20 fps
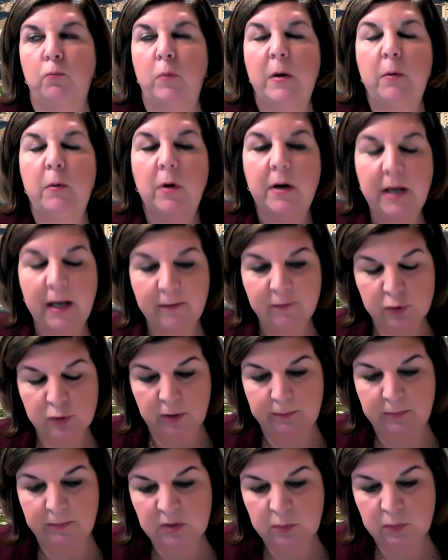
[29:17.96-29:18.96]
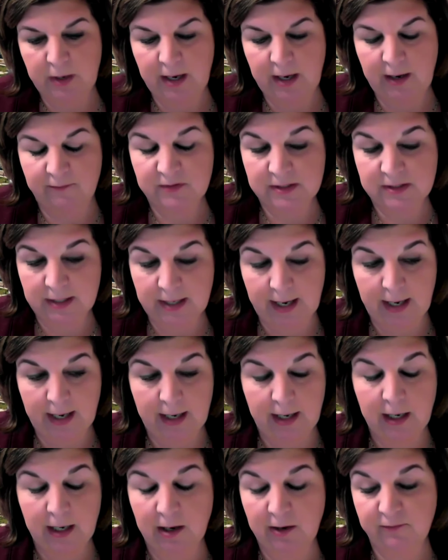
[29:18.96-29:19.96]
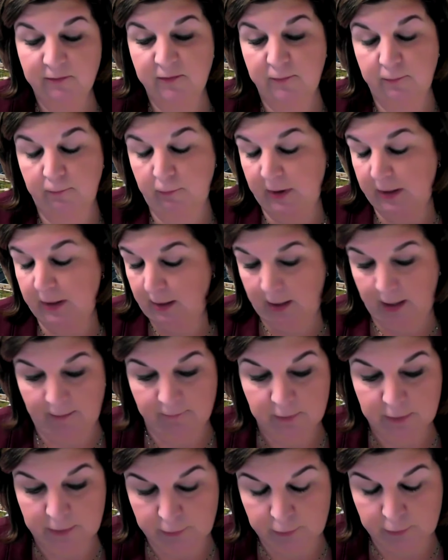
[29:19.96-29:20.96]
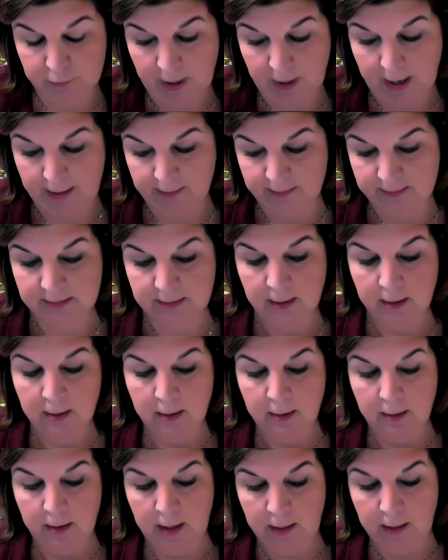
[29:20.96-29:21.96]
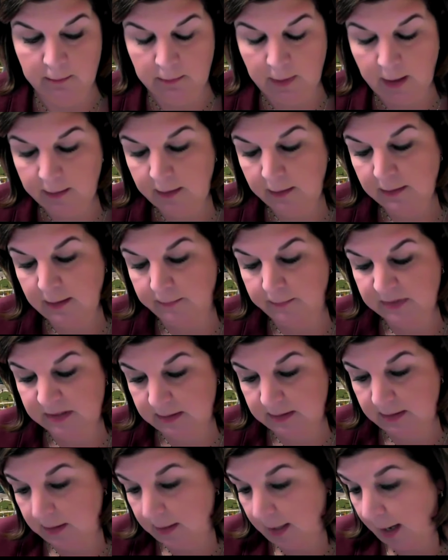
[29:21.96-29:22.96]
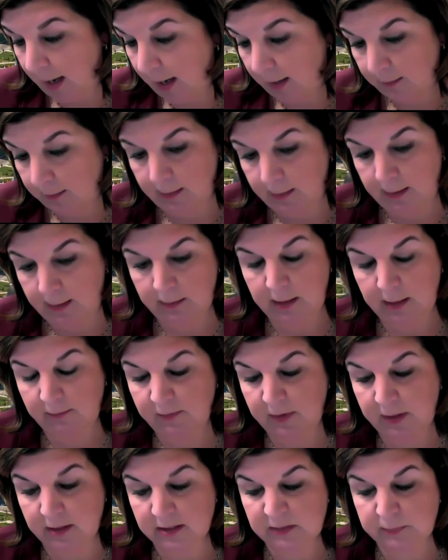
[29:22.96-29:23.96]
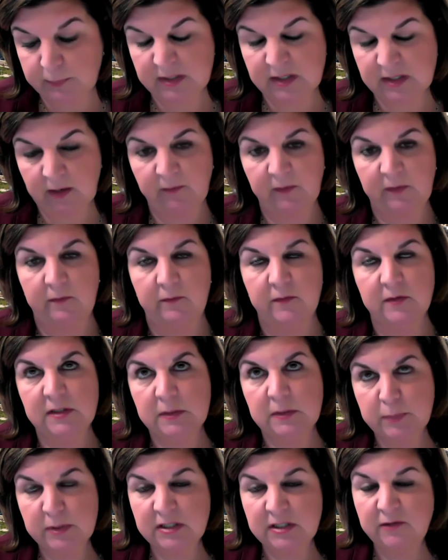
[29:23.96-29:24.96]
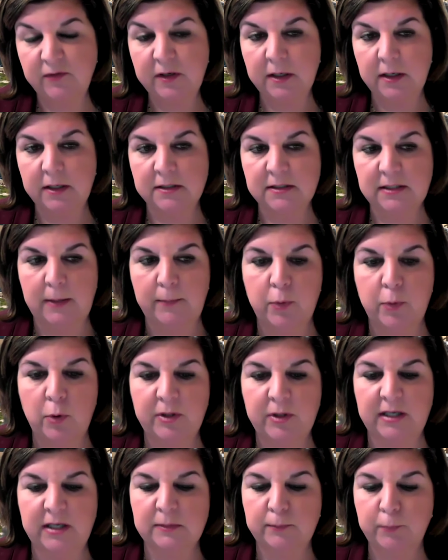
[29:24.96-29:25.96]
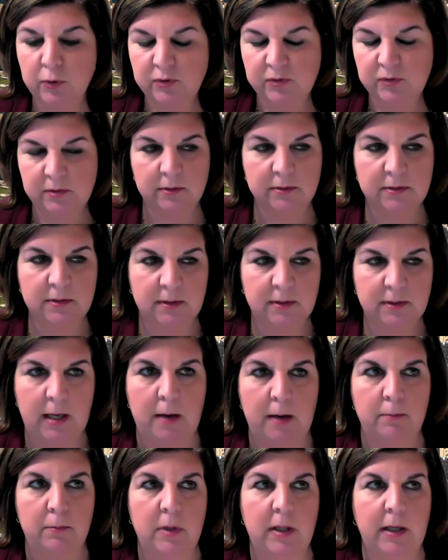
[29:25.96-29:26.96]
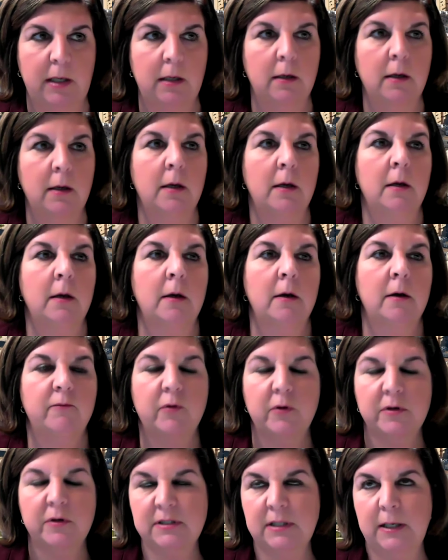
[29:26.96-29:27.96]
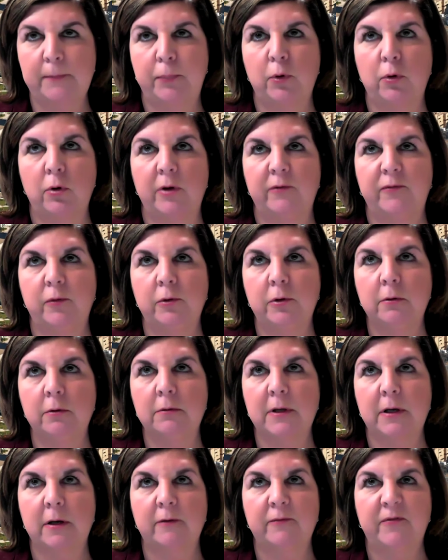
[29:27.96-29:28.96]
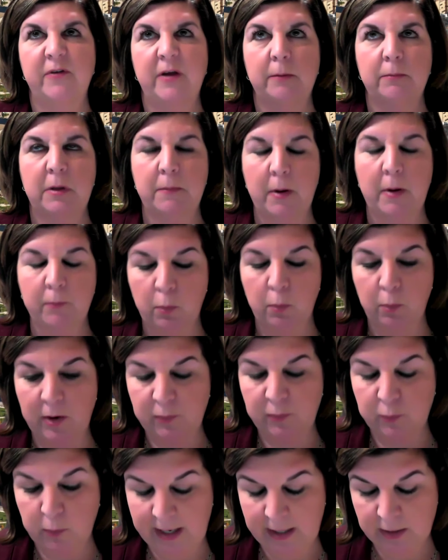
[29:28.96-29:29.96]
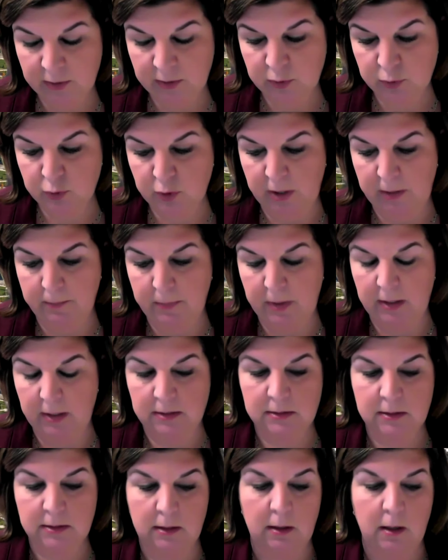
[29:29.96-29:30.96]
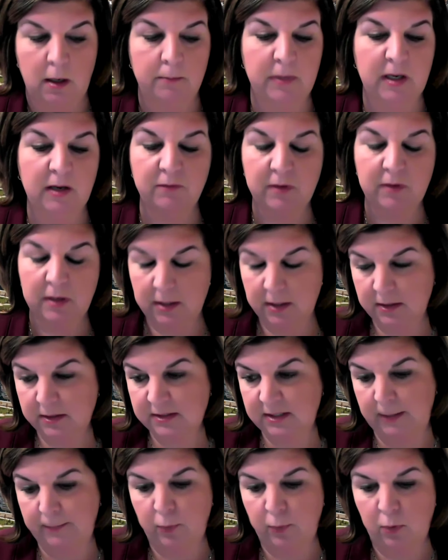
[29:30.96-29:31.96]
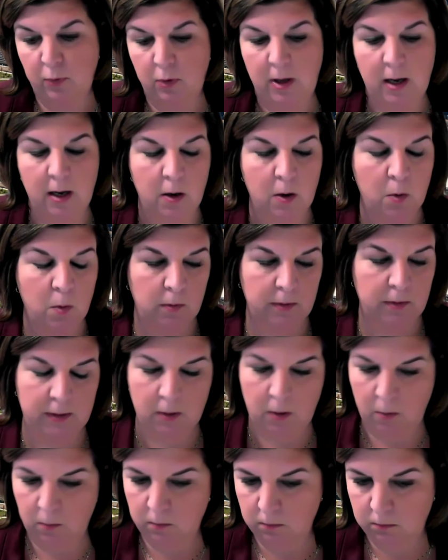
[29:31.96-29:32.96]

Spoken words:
we wouldn't have the treatments we have today if we didn't have clinical trials. And letting them see that and giving a specific example that's personal to them. Like, for example, if you knew their family member went through cancer treatment, giving an example how,